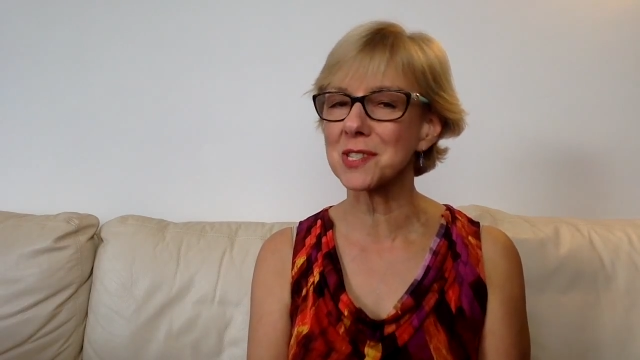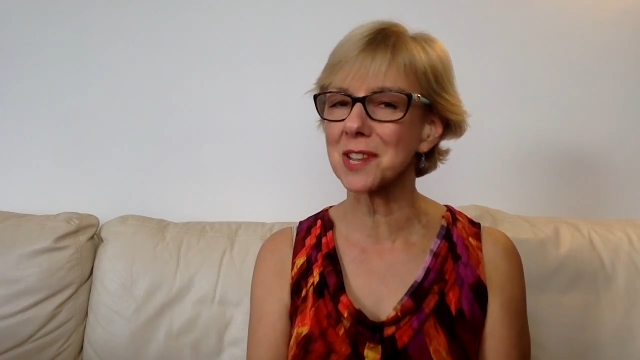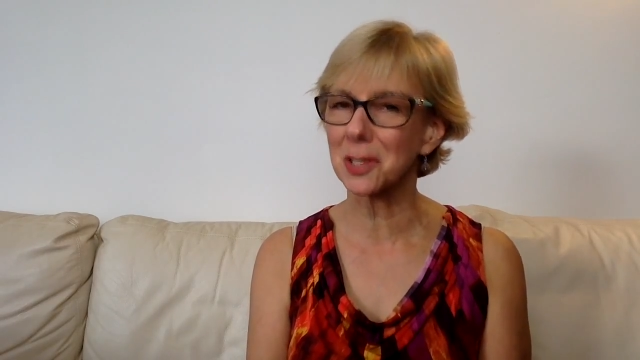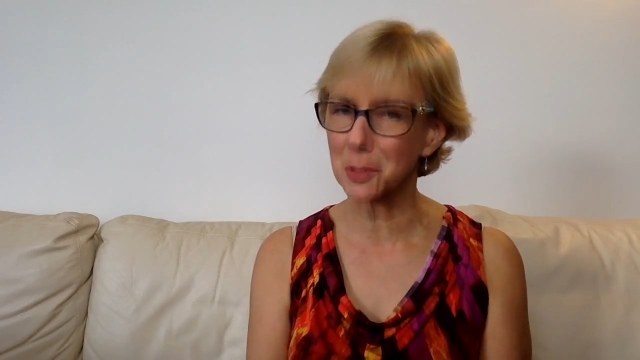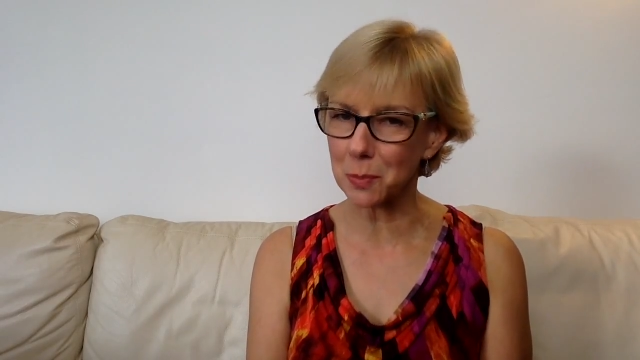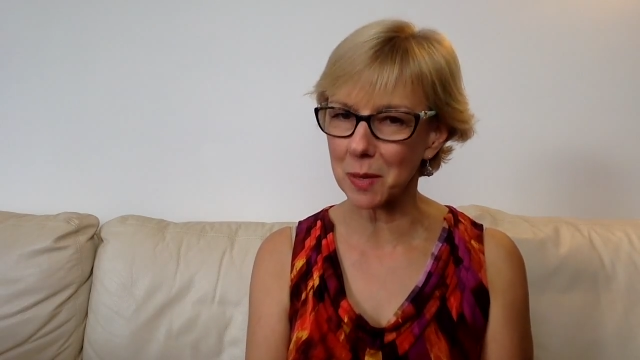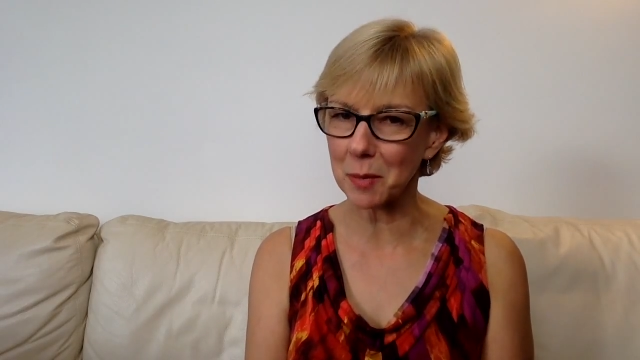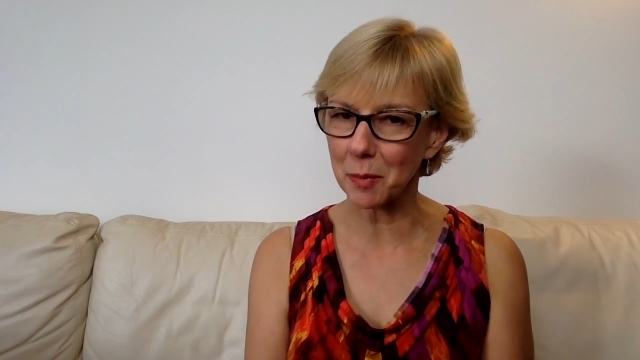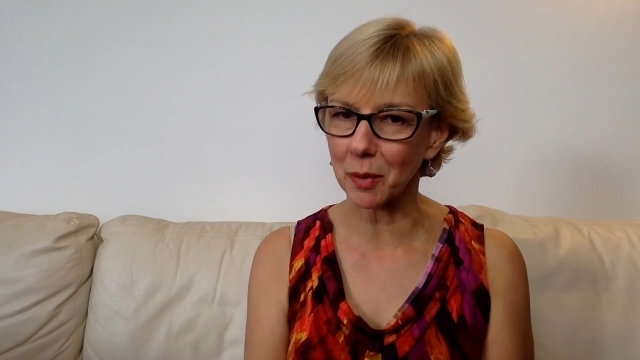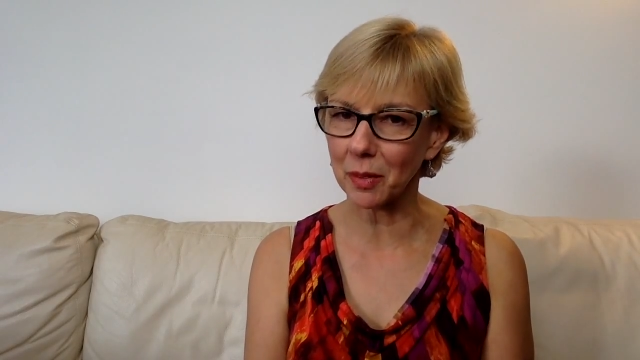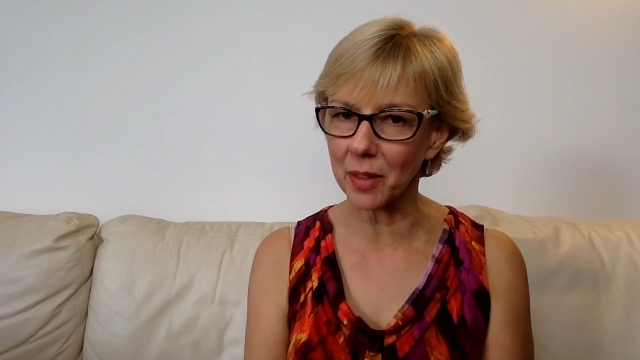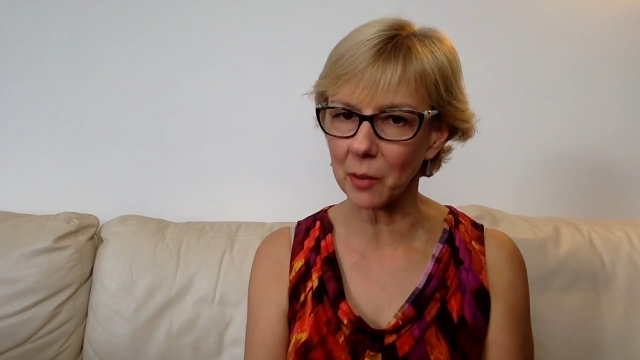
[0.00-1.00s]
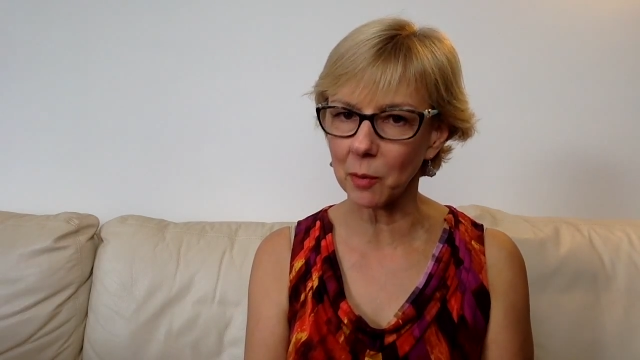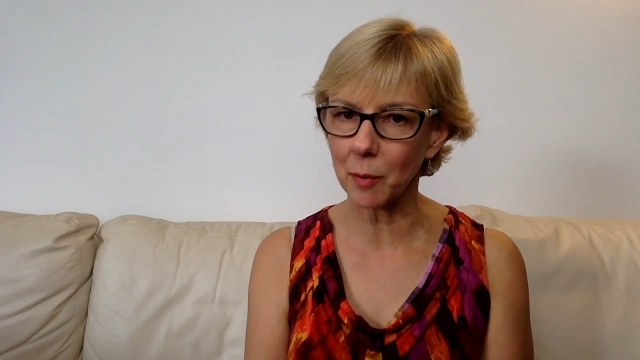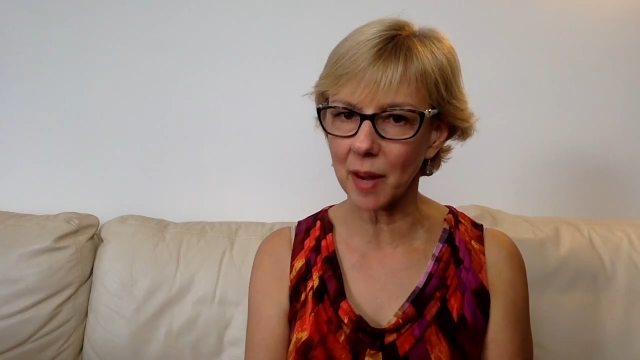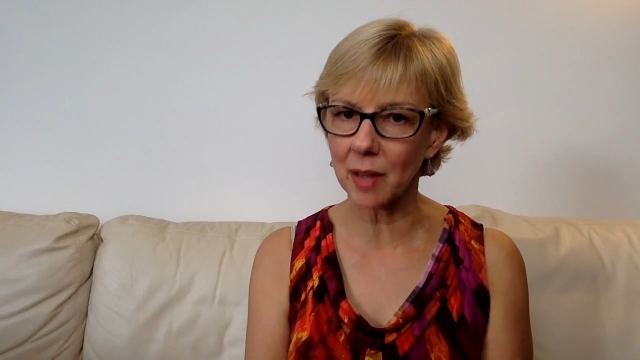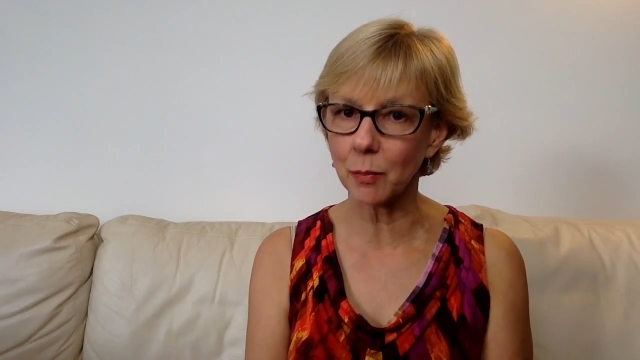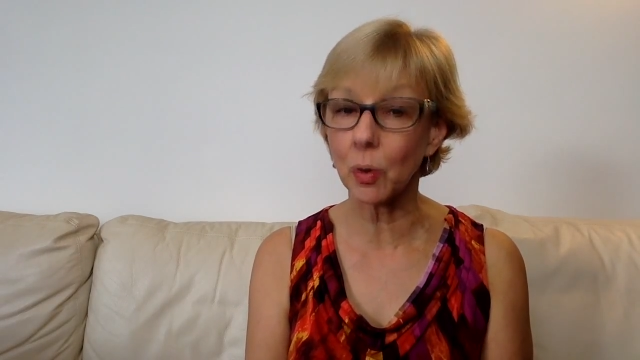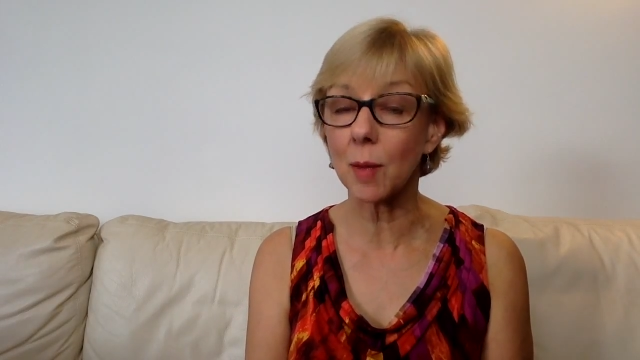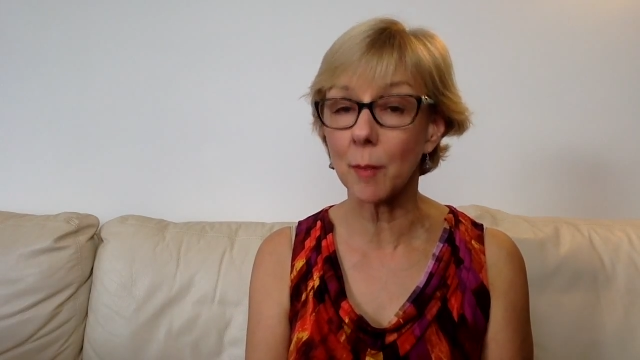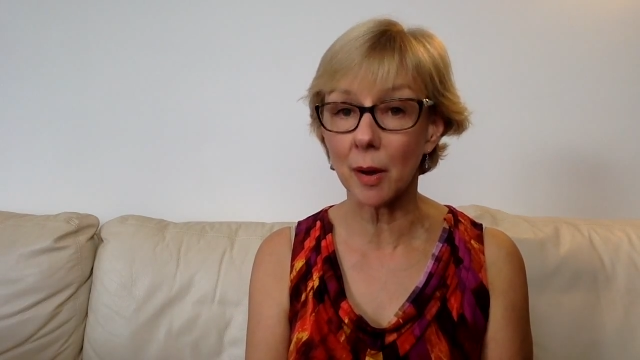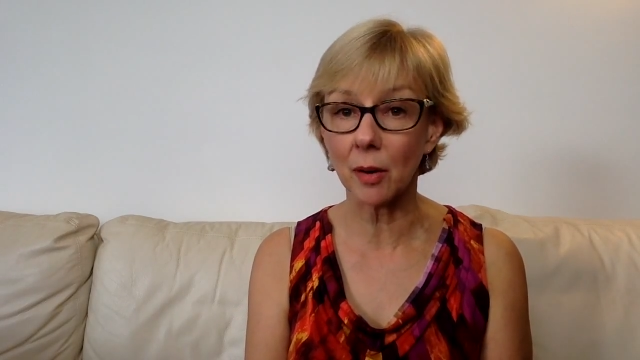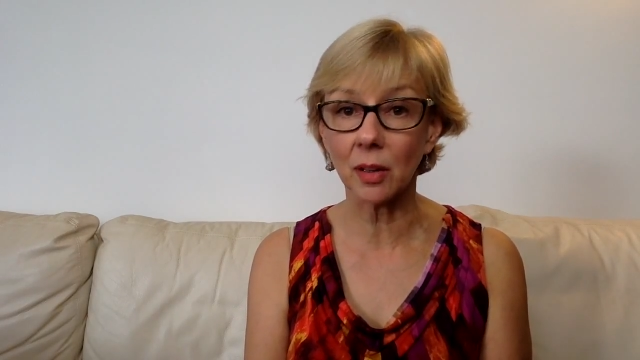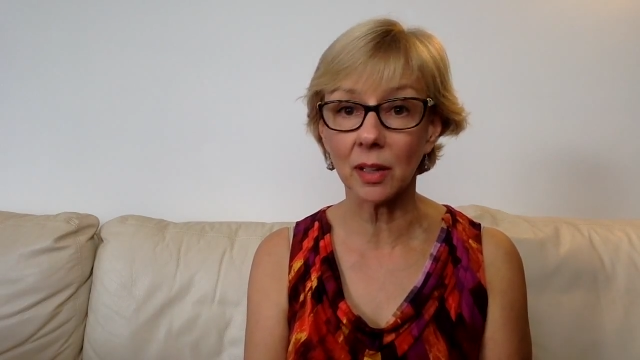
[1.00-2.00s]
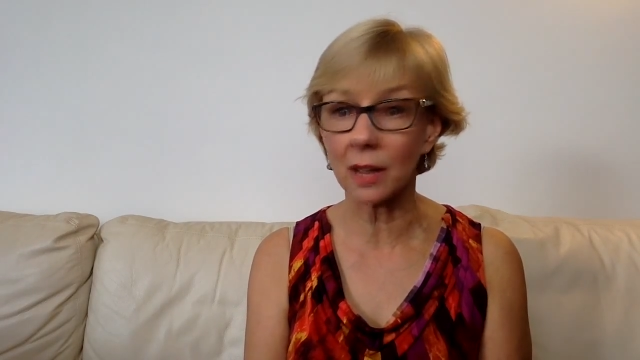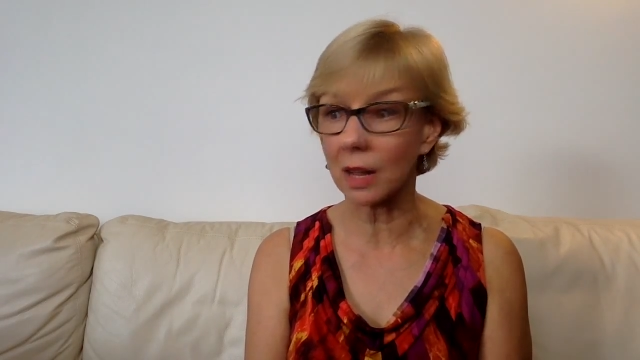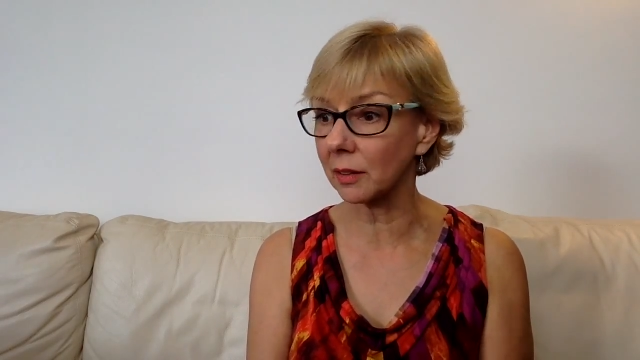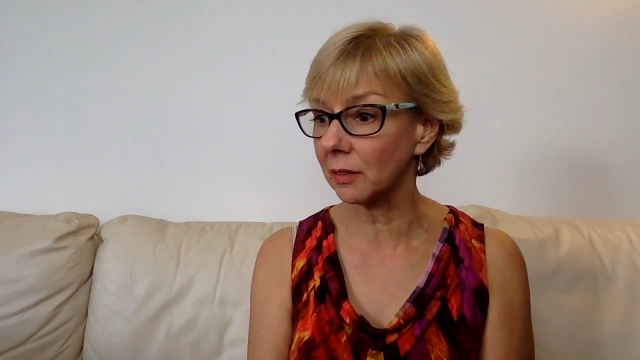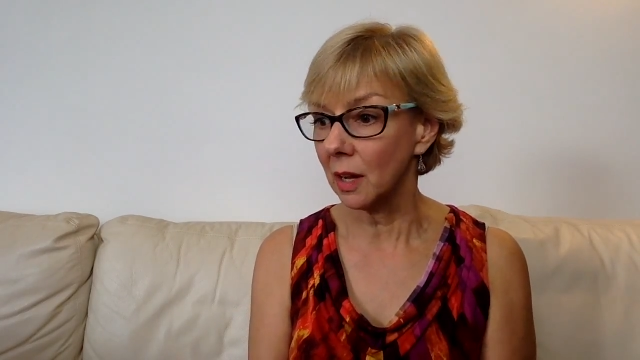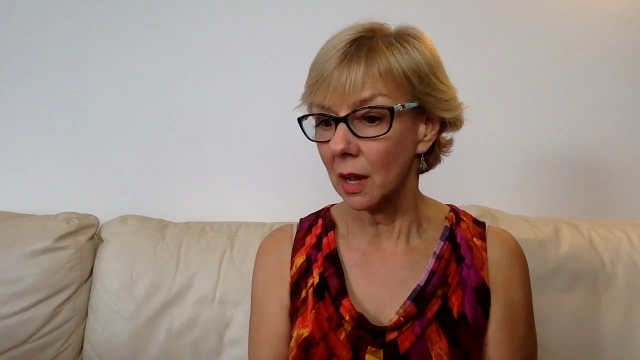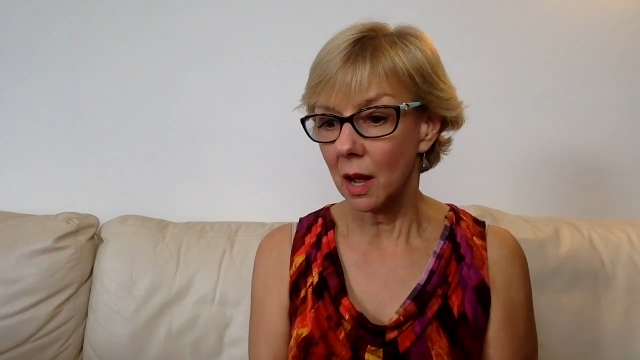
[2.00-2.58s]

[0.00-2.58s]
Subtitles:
salespeople, they were paid primarily on